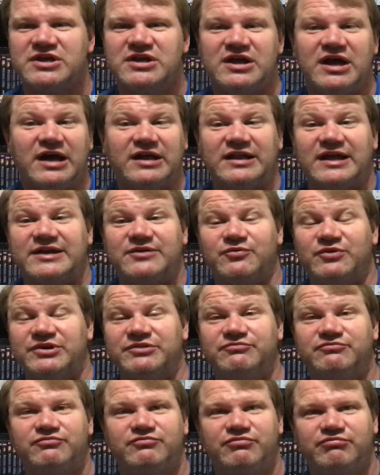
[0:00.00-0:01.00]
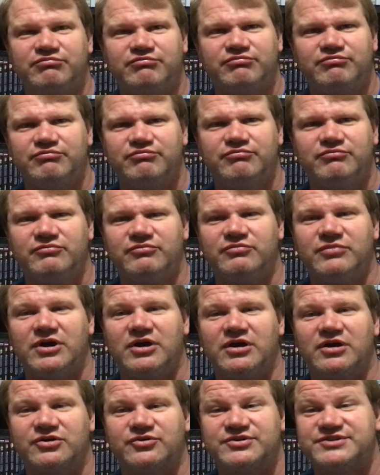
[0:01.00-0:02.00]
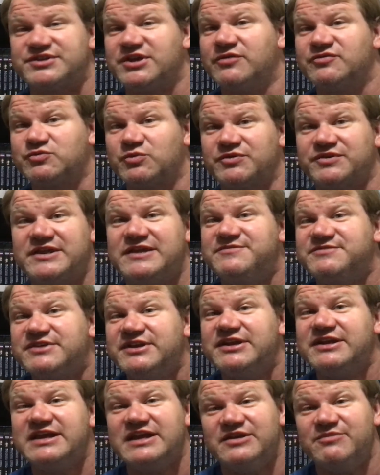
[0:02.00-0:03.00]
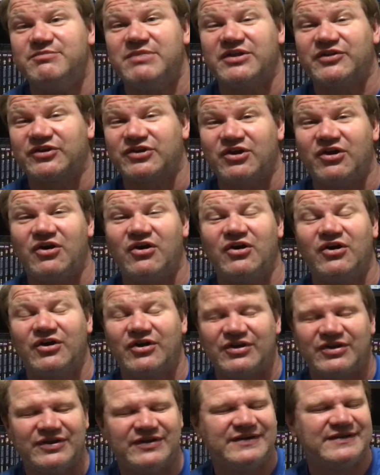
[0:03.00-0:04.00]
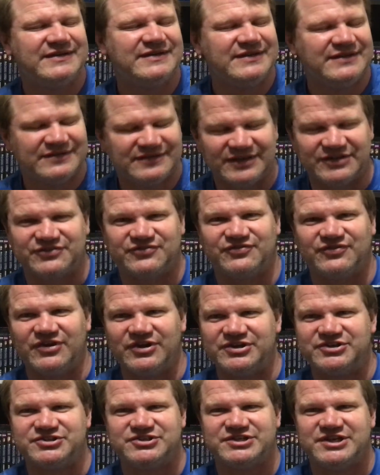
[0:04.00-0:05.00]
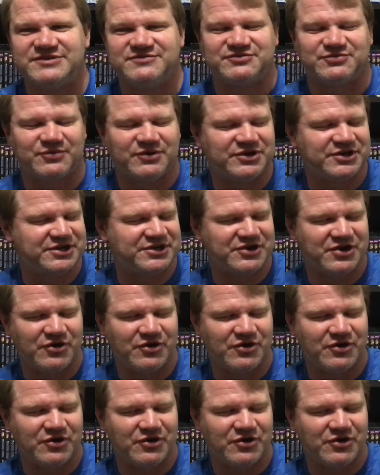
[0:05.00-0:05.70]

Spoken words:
I like when Chris Hemsworth keeps getting hit by the car. That's funny. She keeps running